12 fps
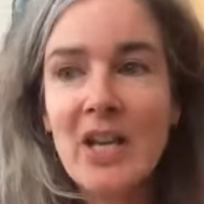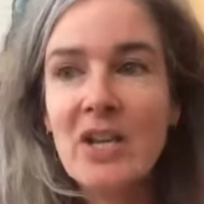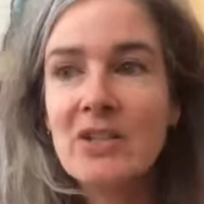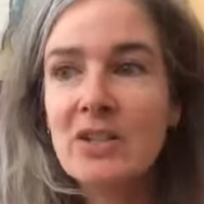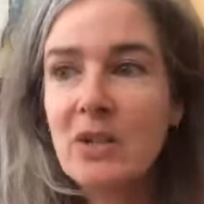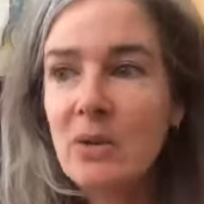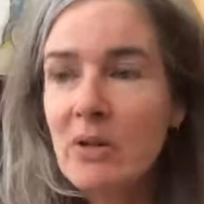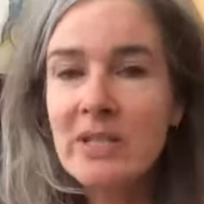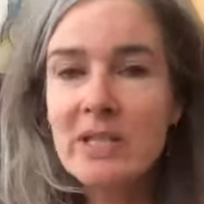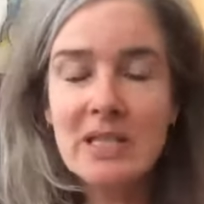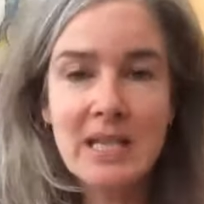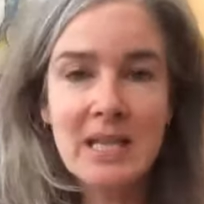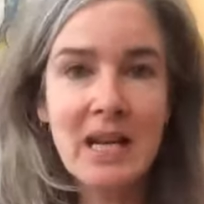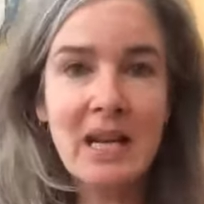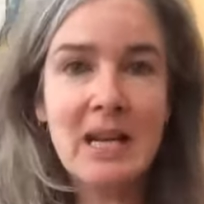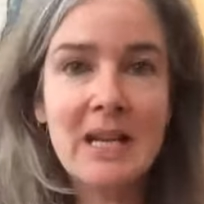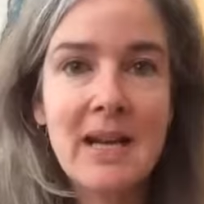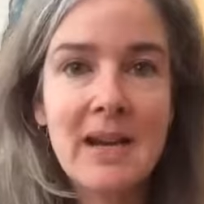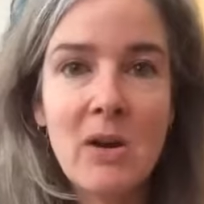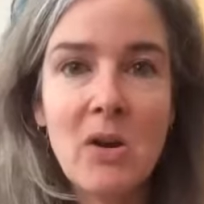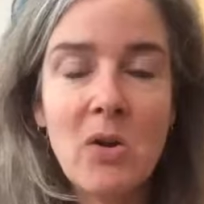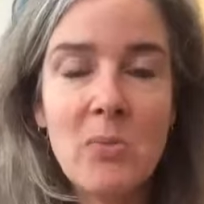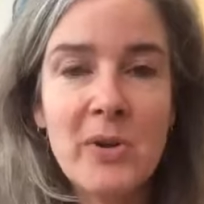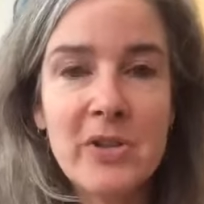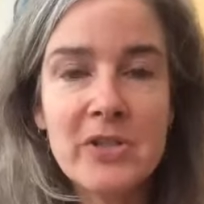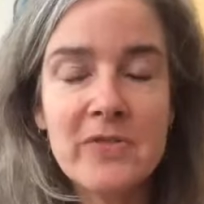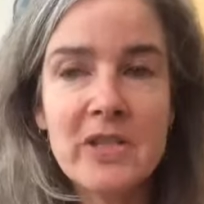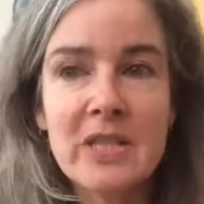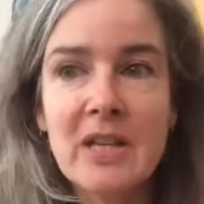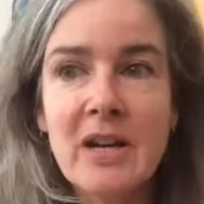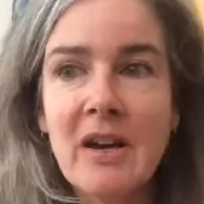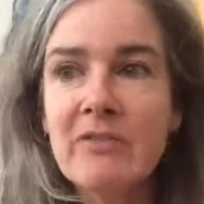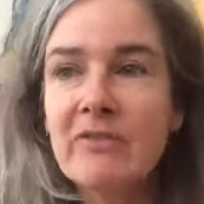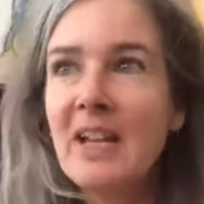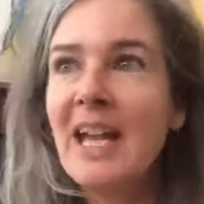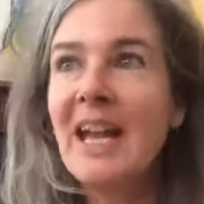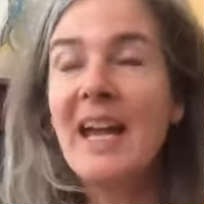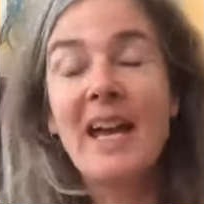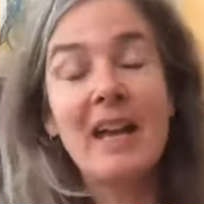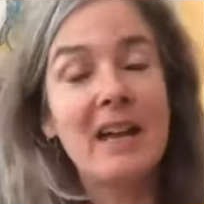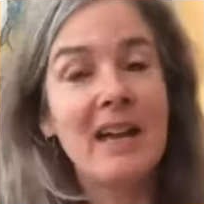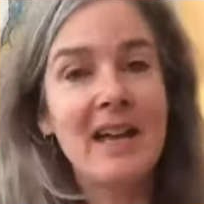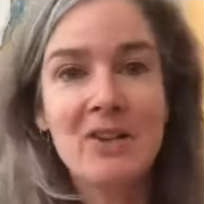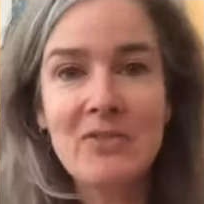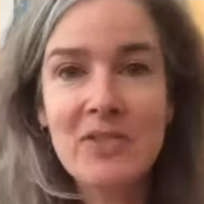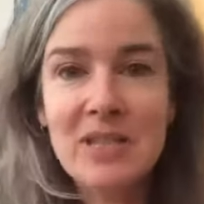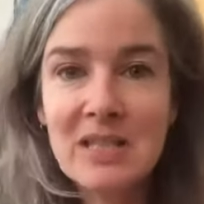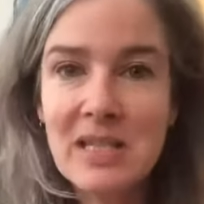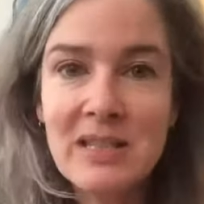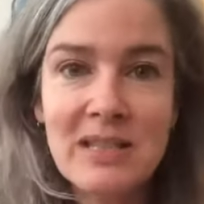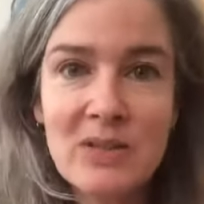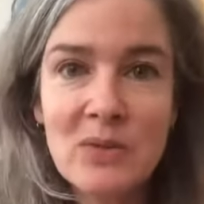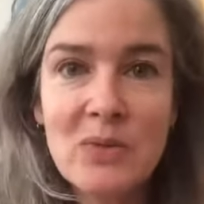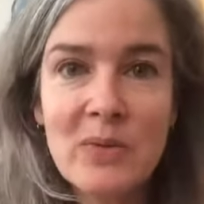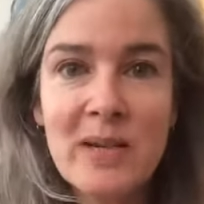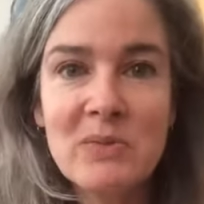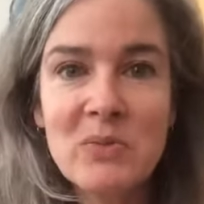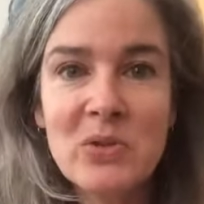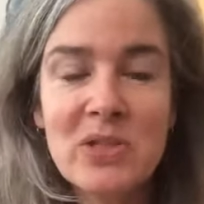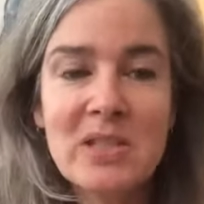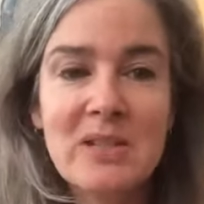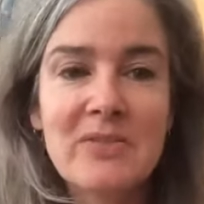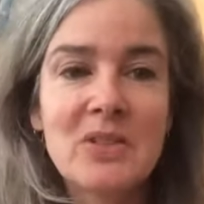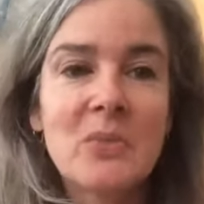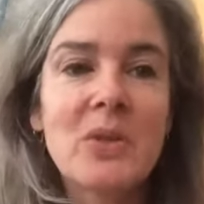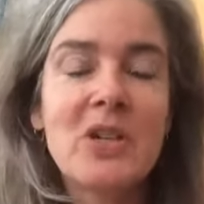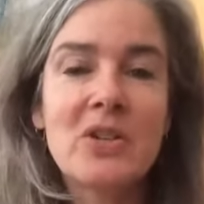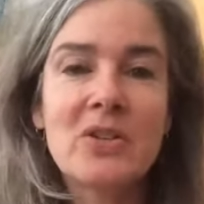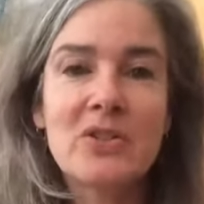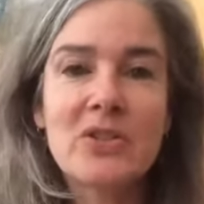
So obviously it cleared out a whole bunch of stuff, and obviously there's always more stuff to work on.